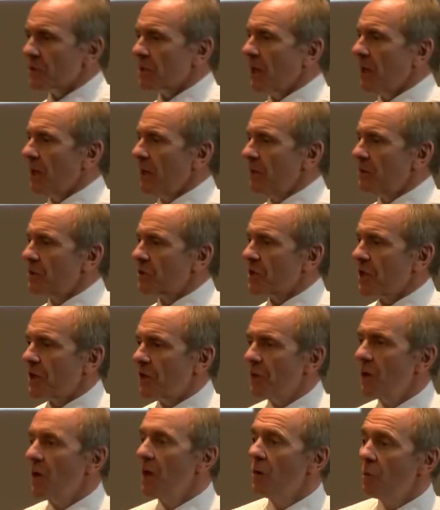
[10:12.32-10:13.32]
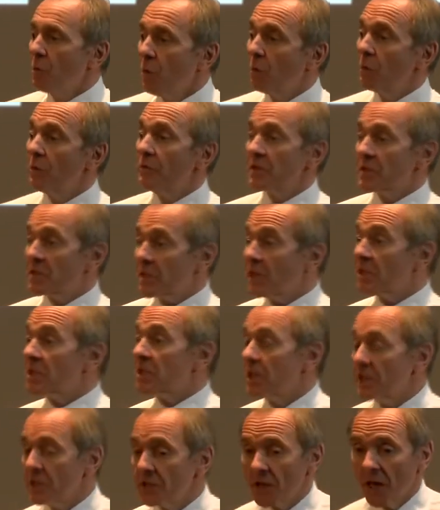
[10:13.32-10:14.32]
silos. So what we've
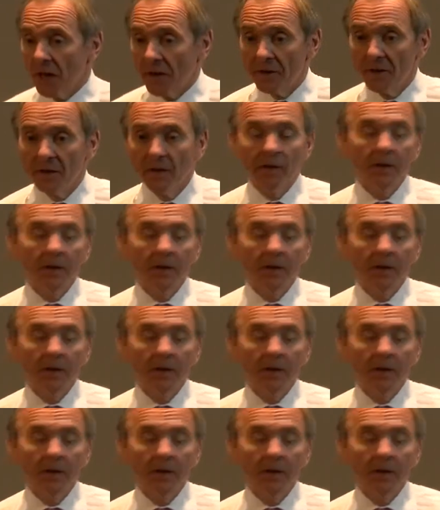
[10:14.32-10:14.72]
essentially done